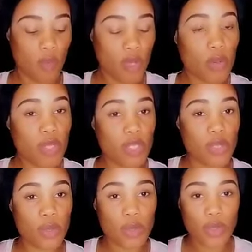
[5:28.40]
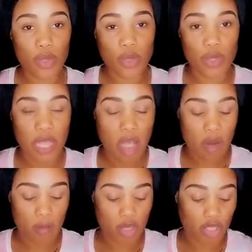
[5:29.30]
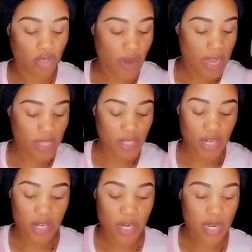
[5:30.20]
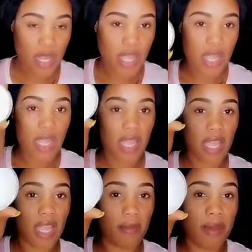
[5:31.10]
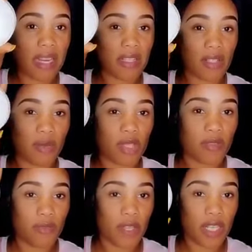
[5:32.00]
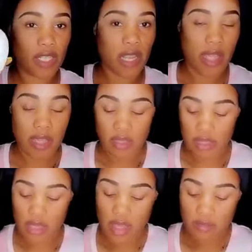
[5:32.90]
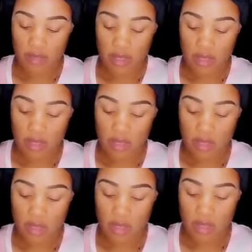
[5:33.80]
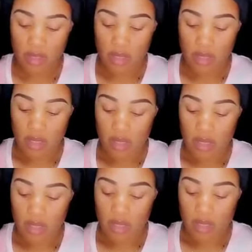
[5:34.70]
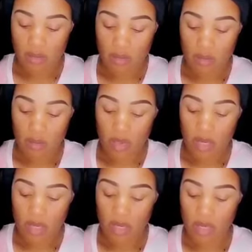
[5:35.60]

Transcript: we're going to use our moisturizer, and mine is almost finished. I actually have to get some more.